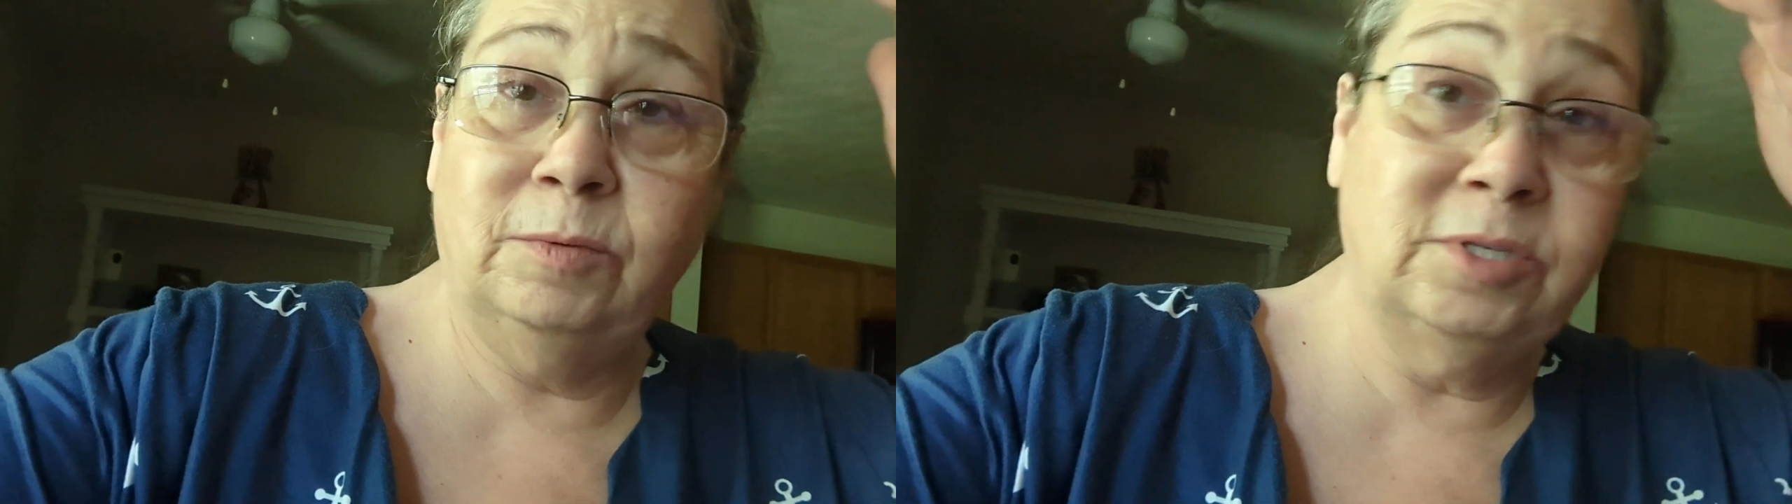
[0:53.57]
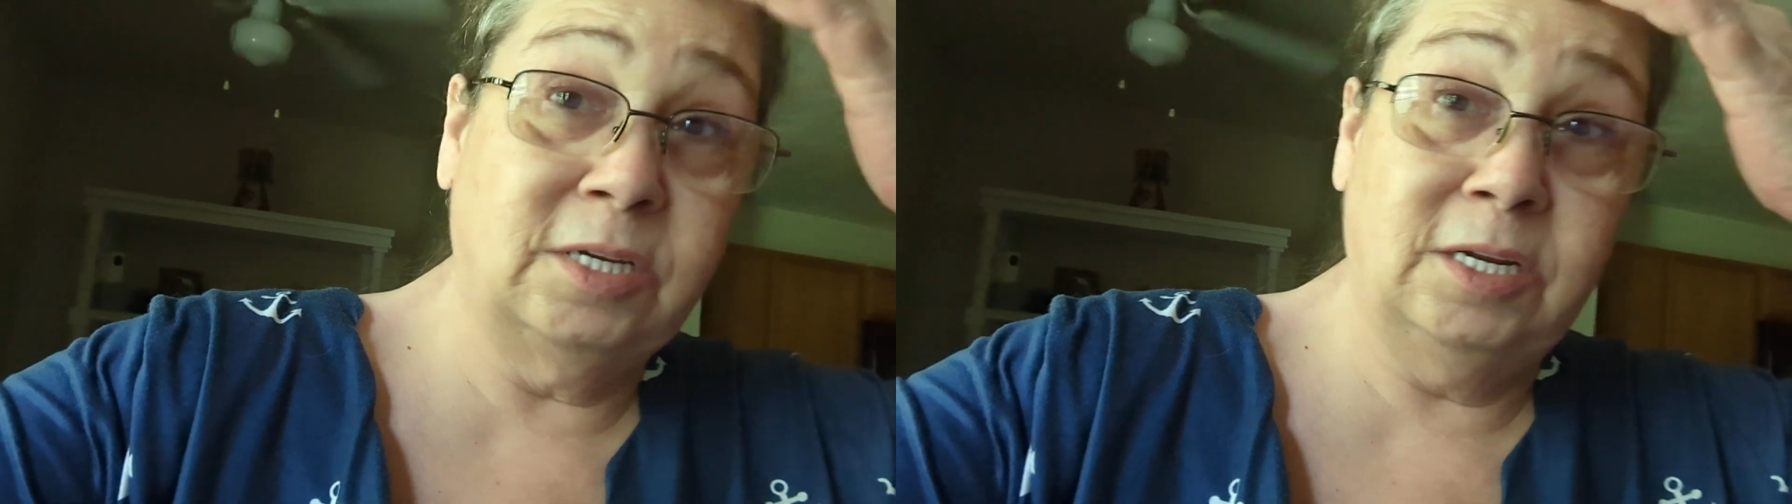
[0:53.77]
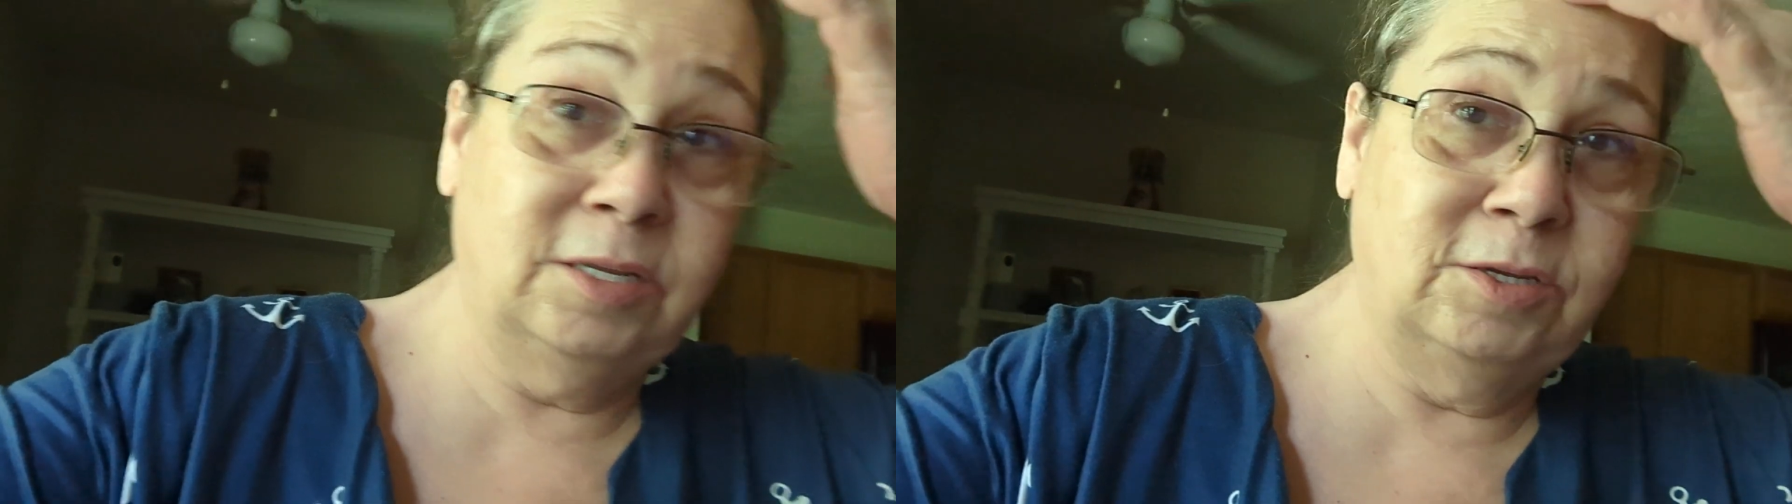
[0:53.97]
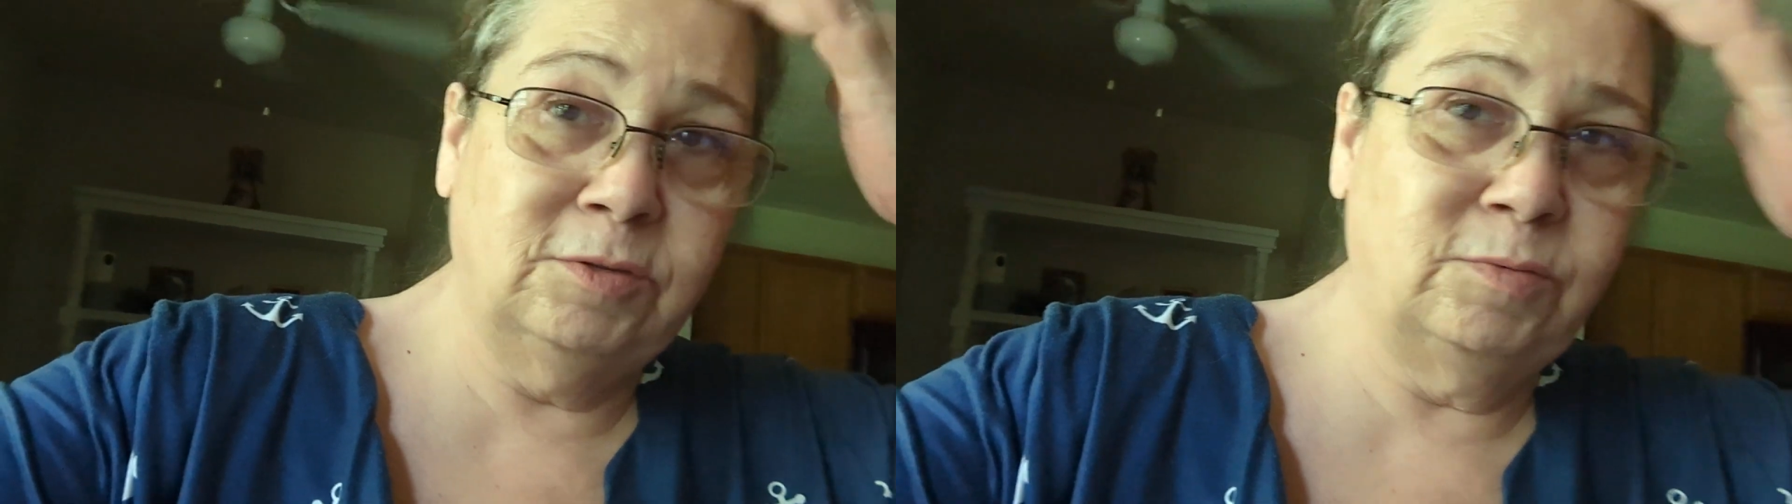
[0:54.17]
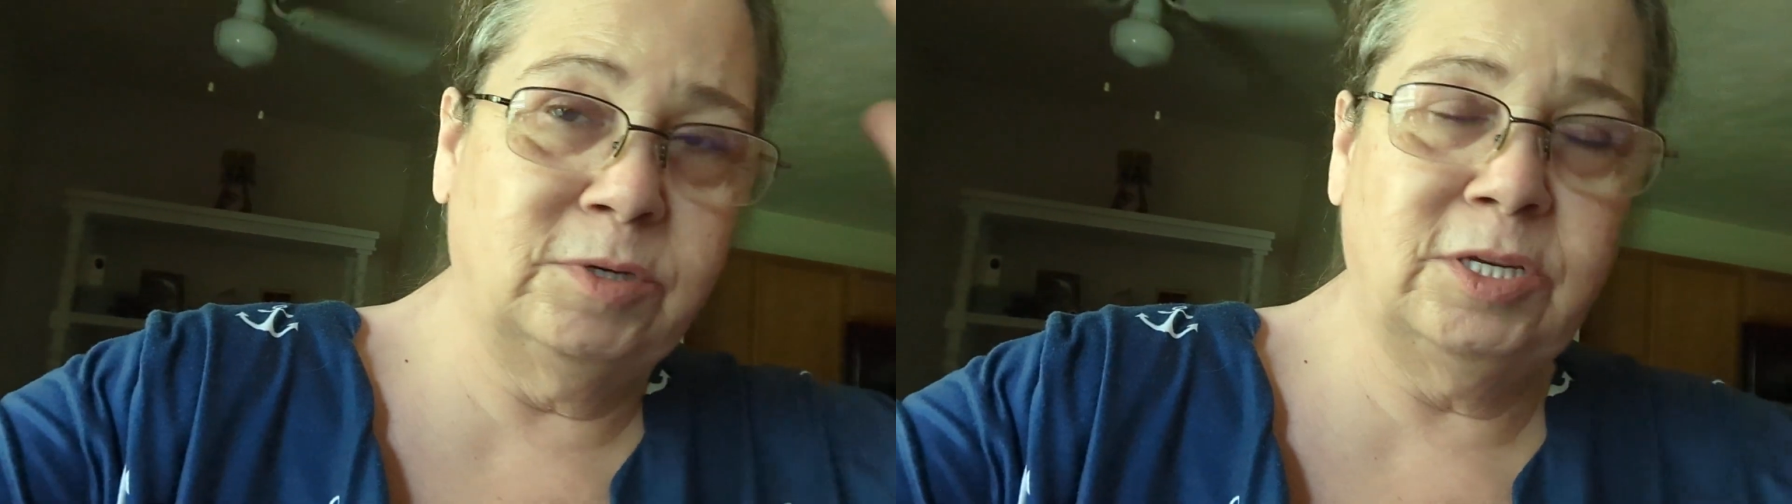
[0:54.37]
which I didn't
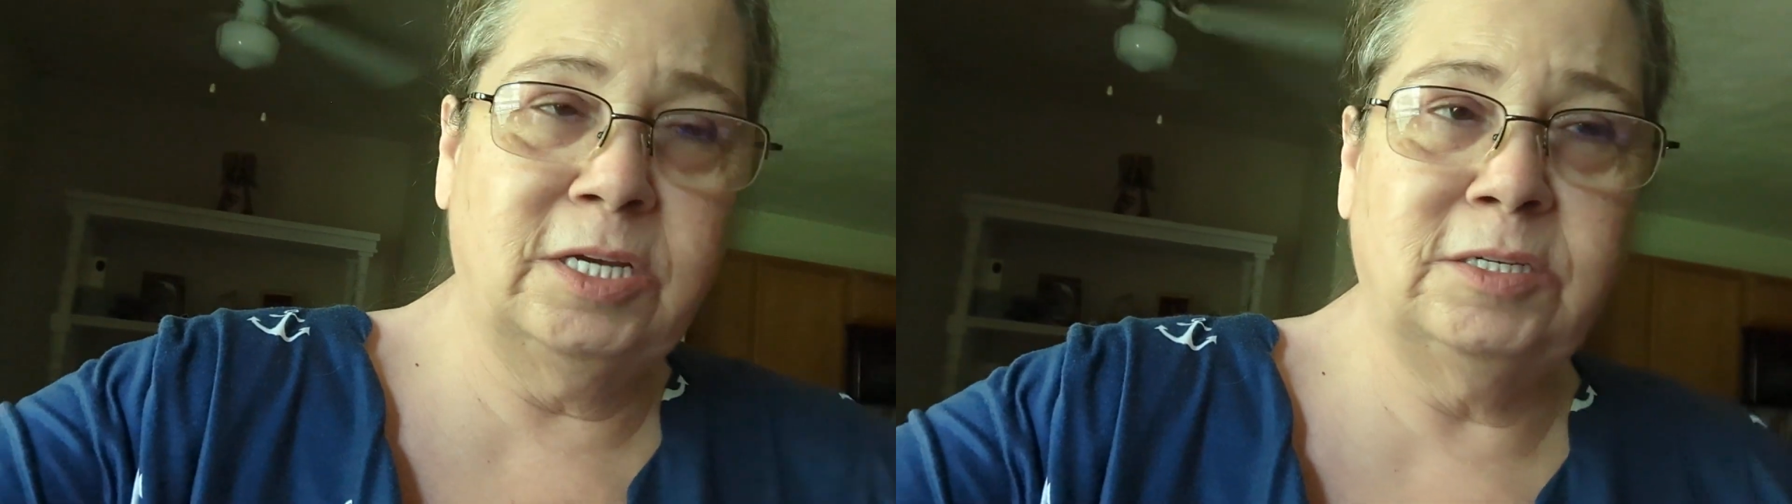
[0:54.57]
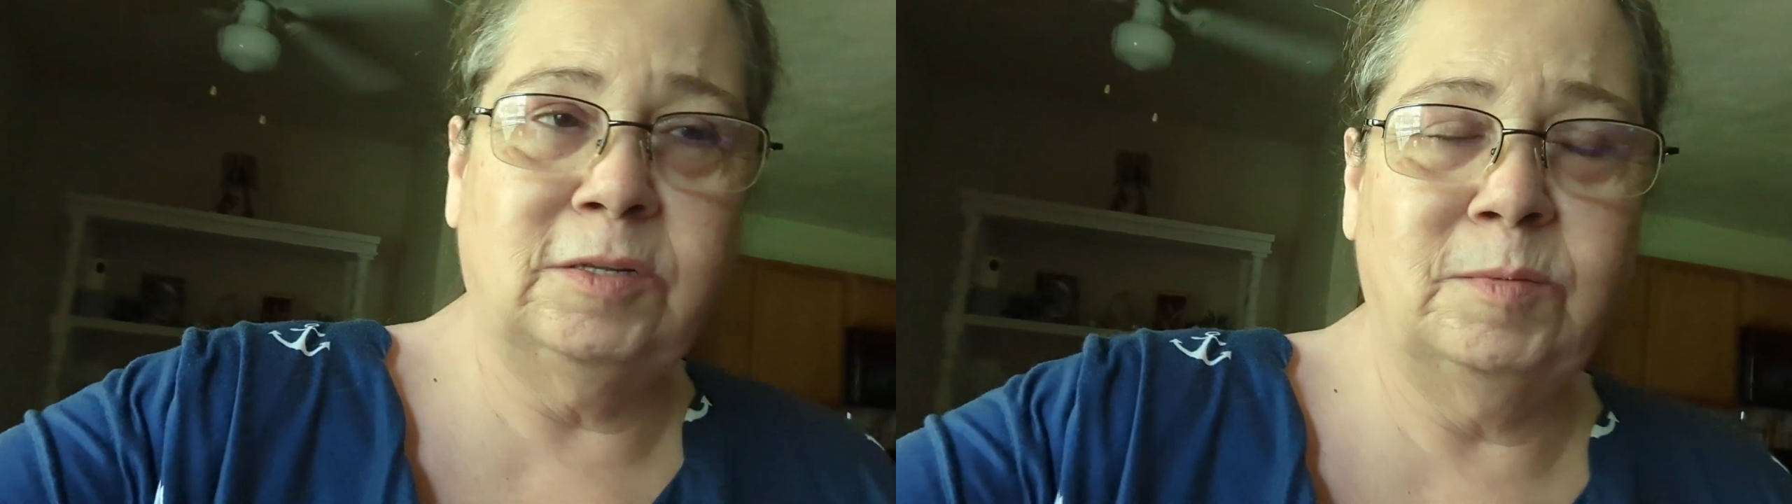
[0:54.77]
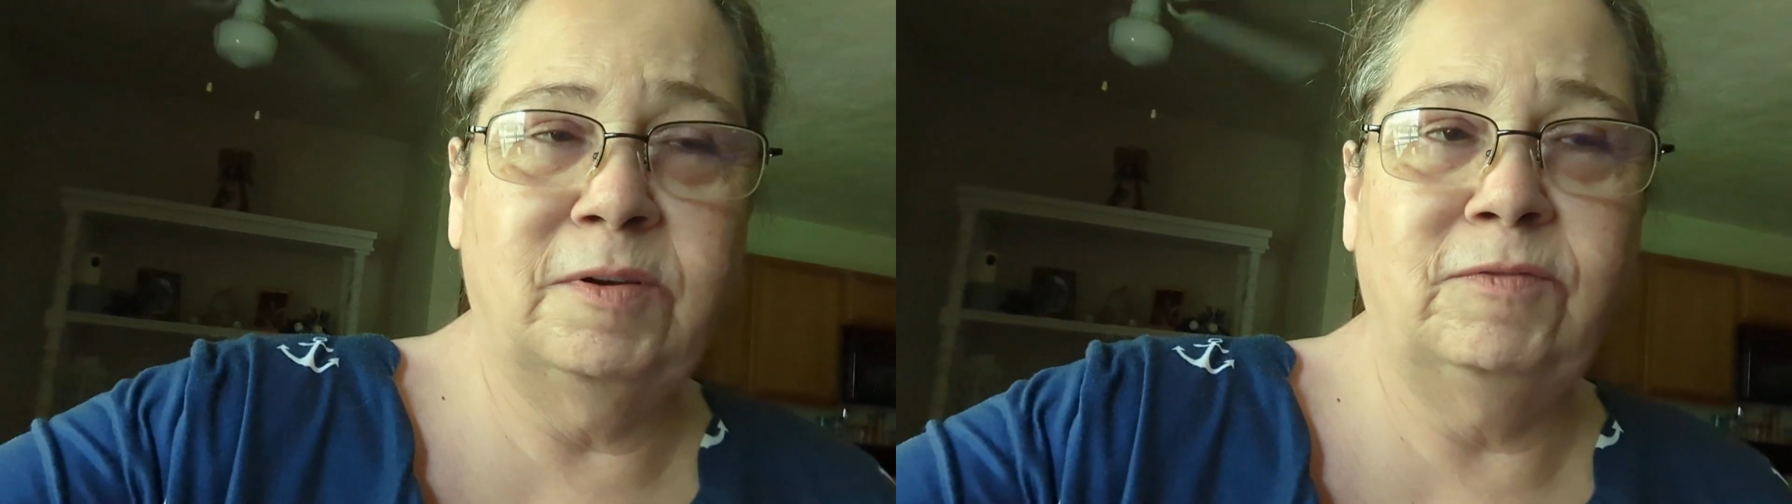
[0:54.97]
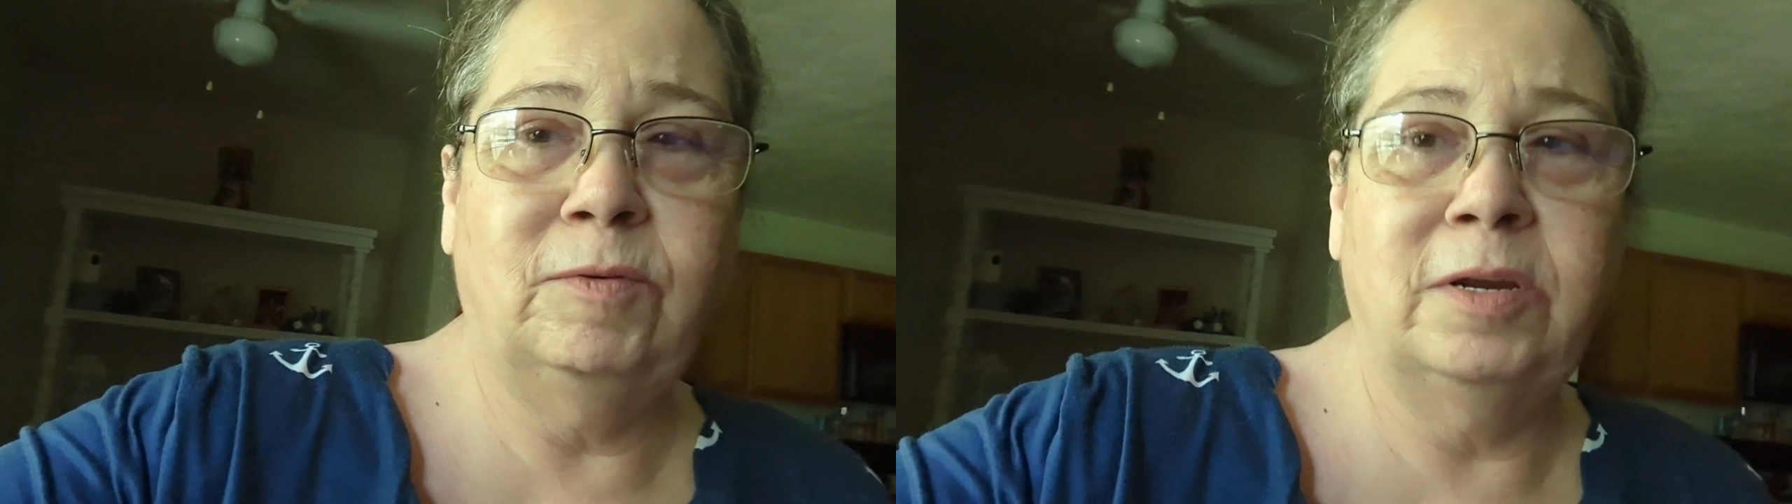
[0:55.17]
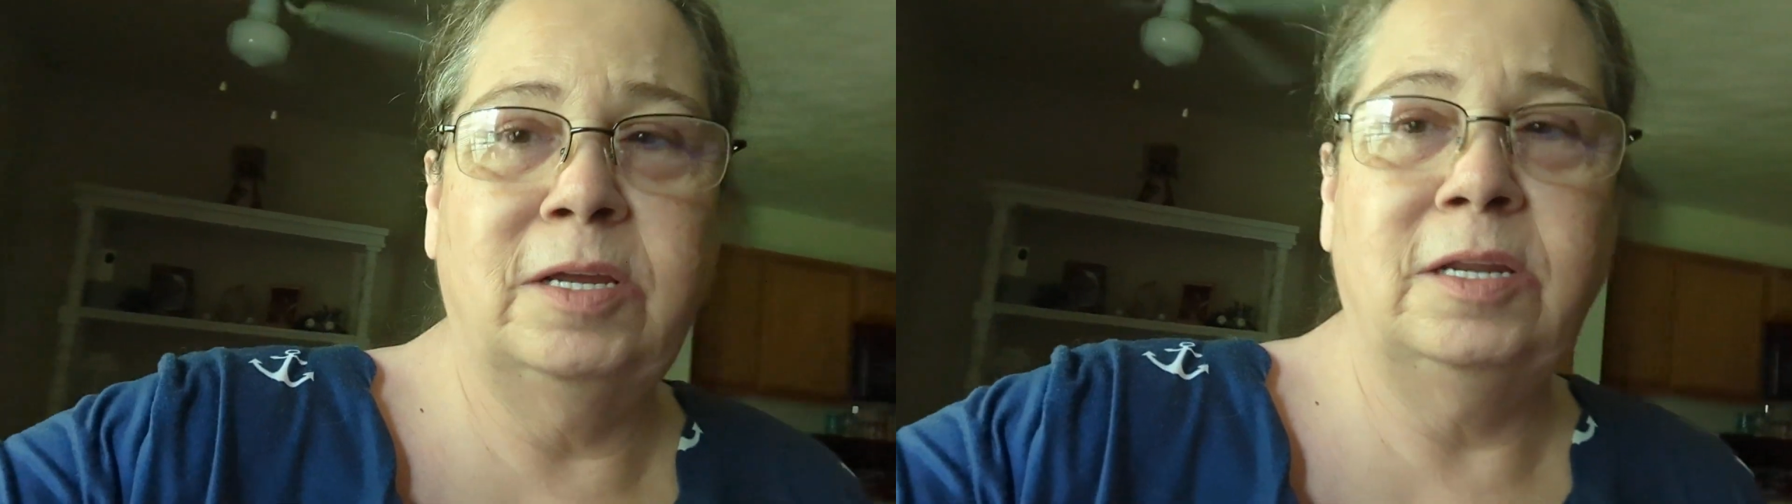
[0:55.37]
use witch hazel on my
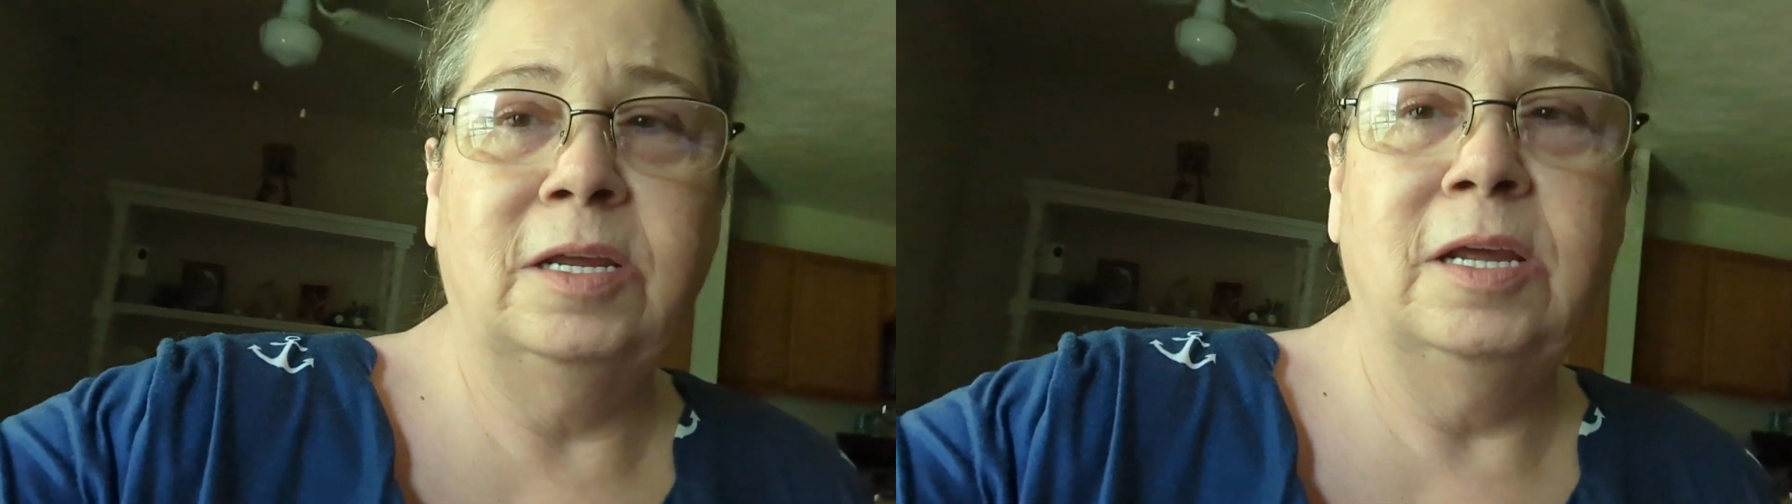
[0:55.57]
forehead.